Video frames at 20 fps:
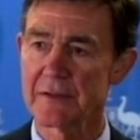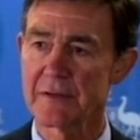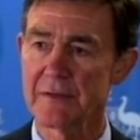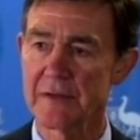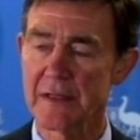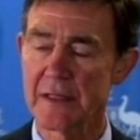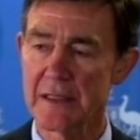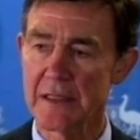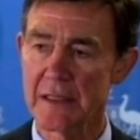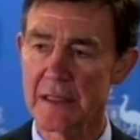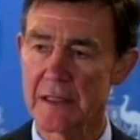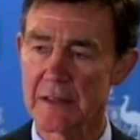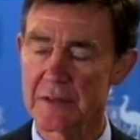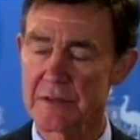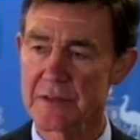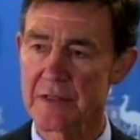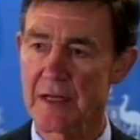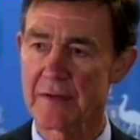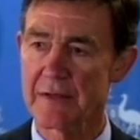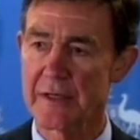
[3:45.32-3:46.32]
in the
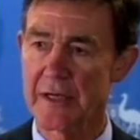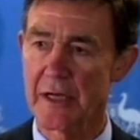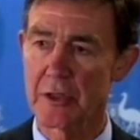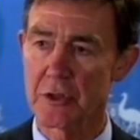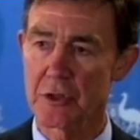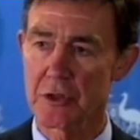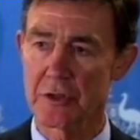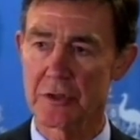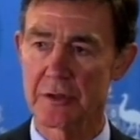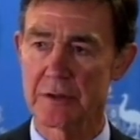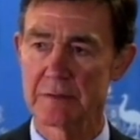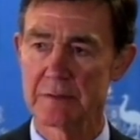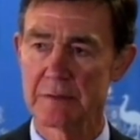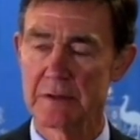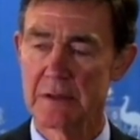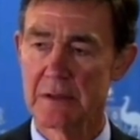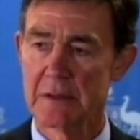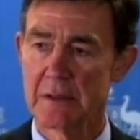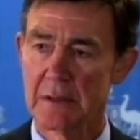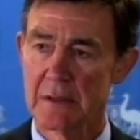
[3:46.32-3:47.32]
Southern Ocean.
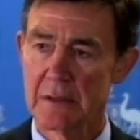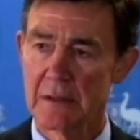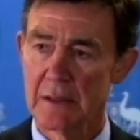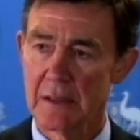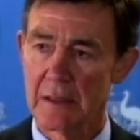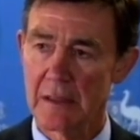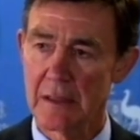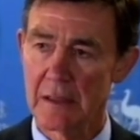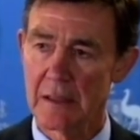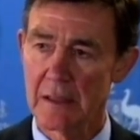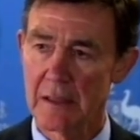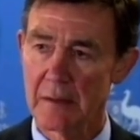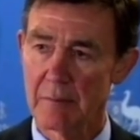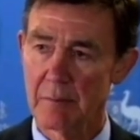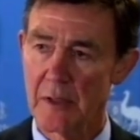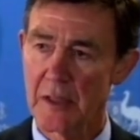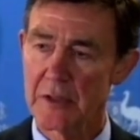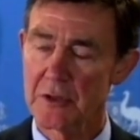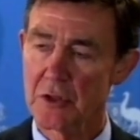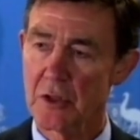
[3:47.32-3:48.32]

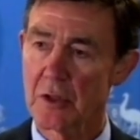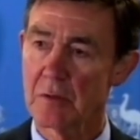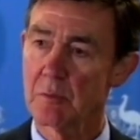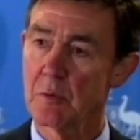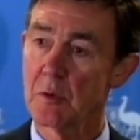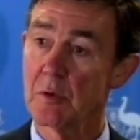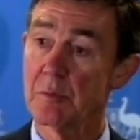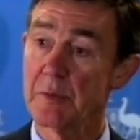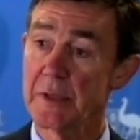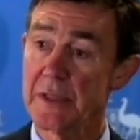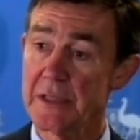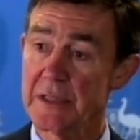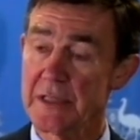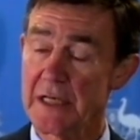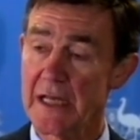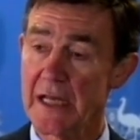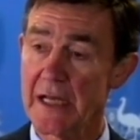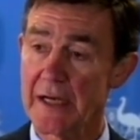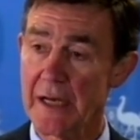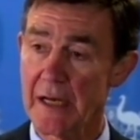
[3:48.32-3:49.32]
My job will be
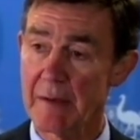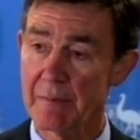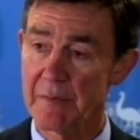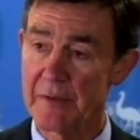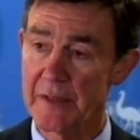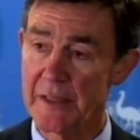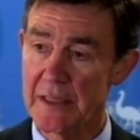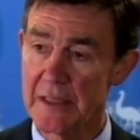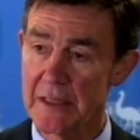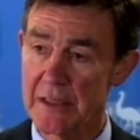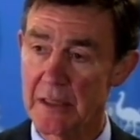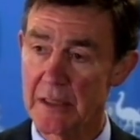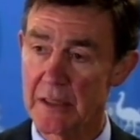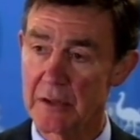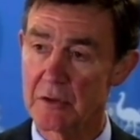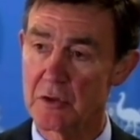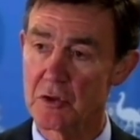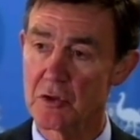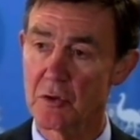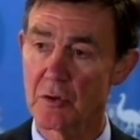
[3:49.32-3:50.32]
to head up the
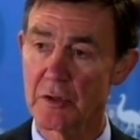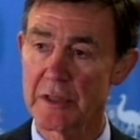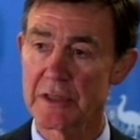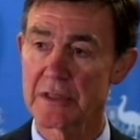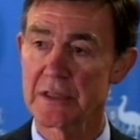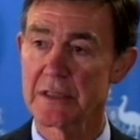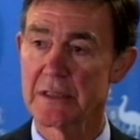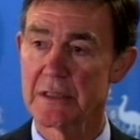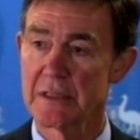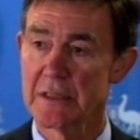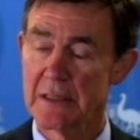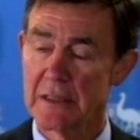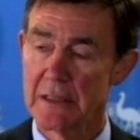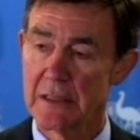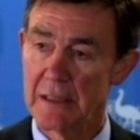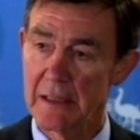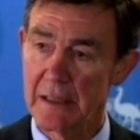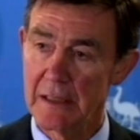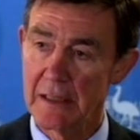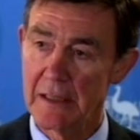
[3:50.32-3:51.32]
Joint
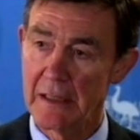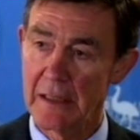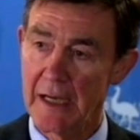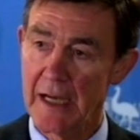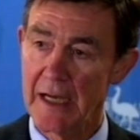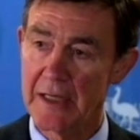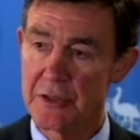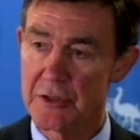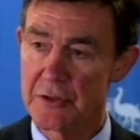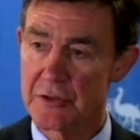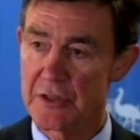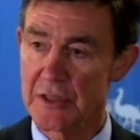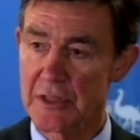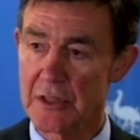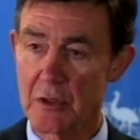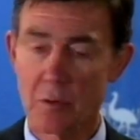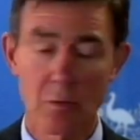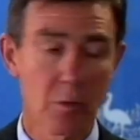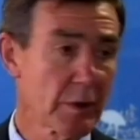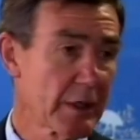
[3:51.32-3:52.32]
Agency
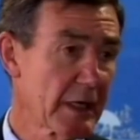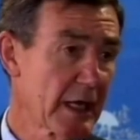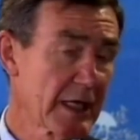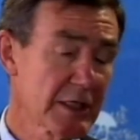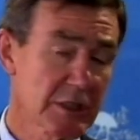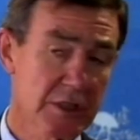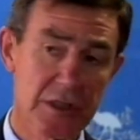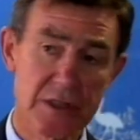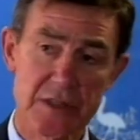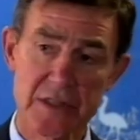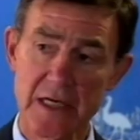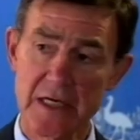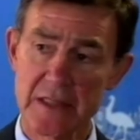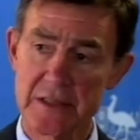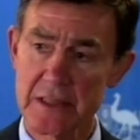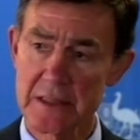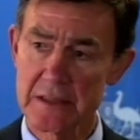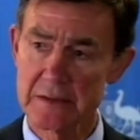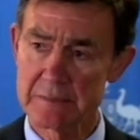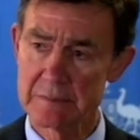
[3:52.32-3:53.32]
Coordination
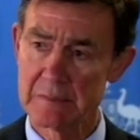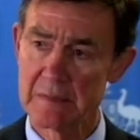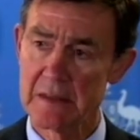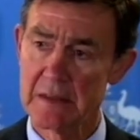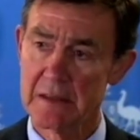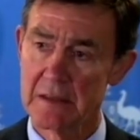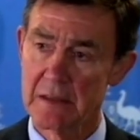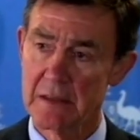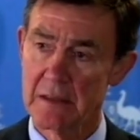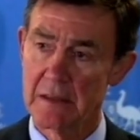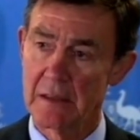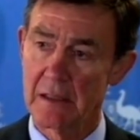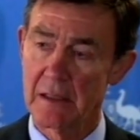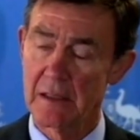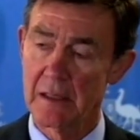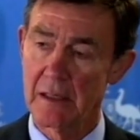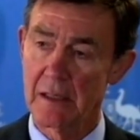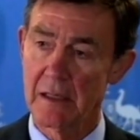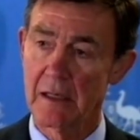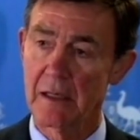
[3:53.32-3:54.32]
Centre.
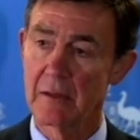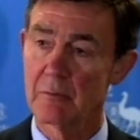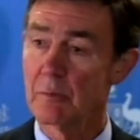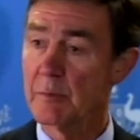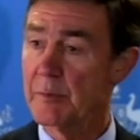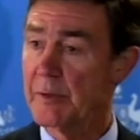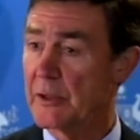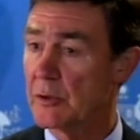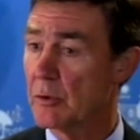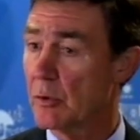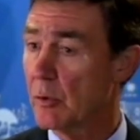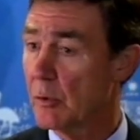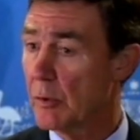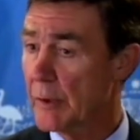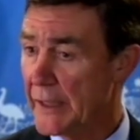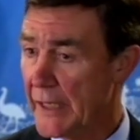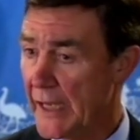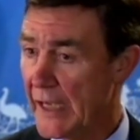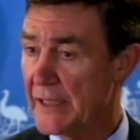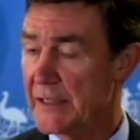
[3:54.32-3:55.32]
I will be
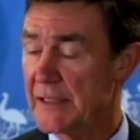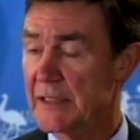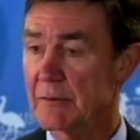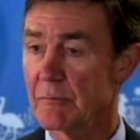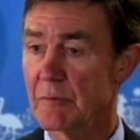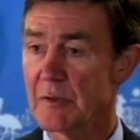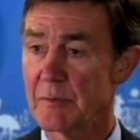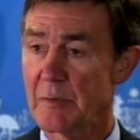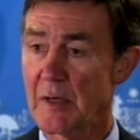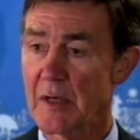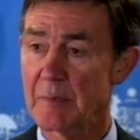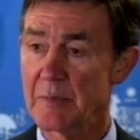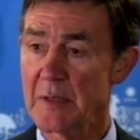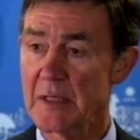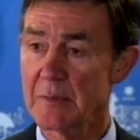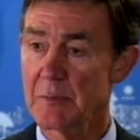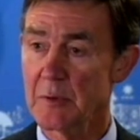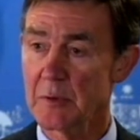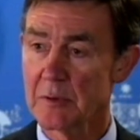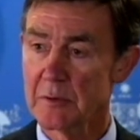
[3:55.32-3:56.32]
coordinating with my
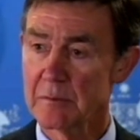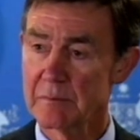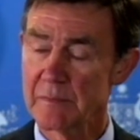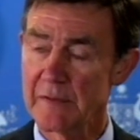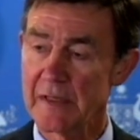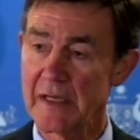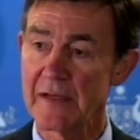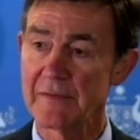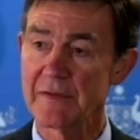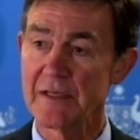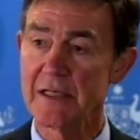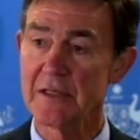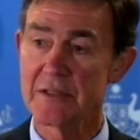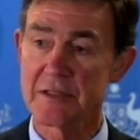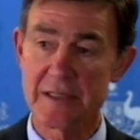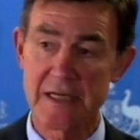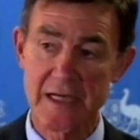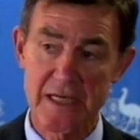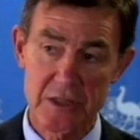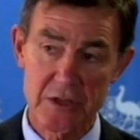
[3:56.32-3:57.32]
people at the
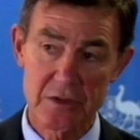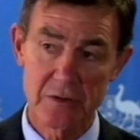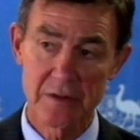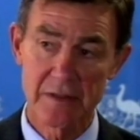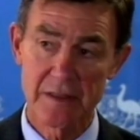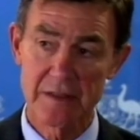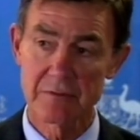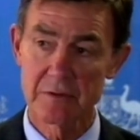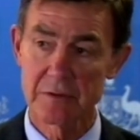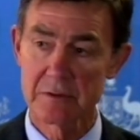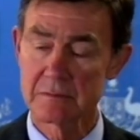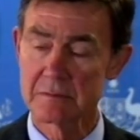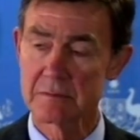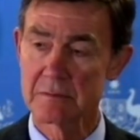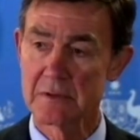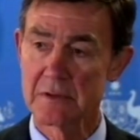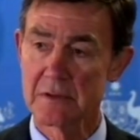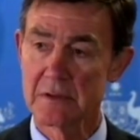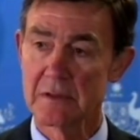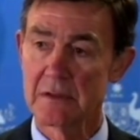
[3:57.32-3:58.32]
international level,
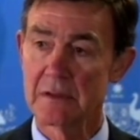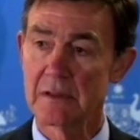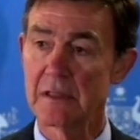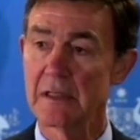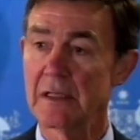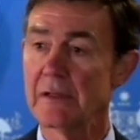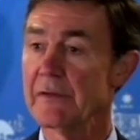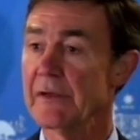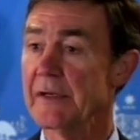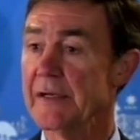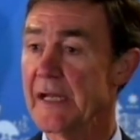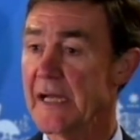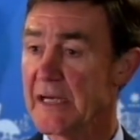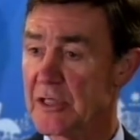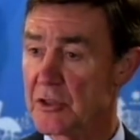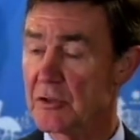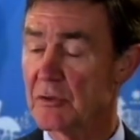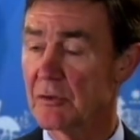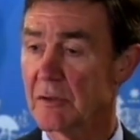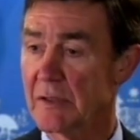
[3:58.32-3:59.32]
the
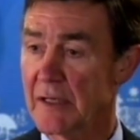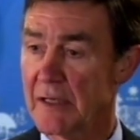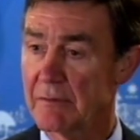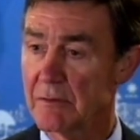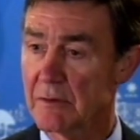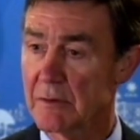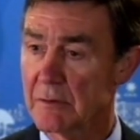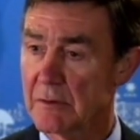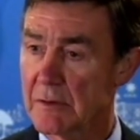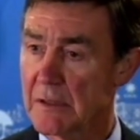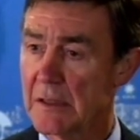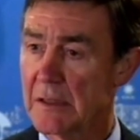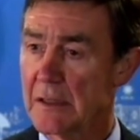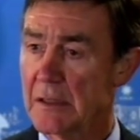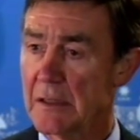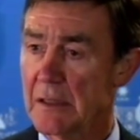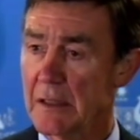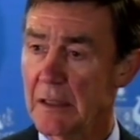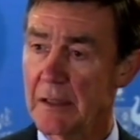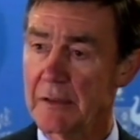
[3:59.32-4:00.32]
national level,
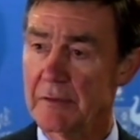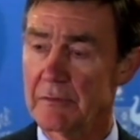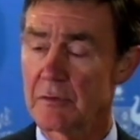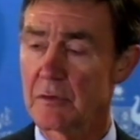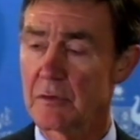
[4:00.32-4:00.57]
and of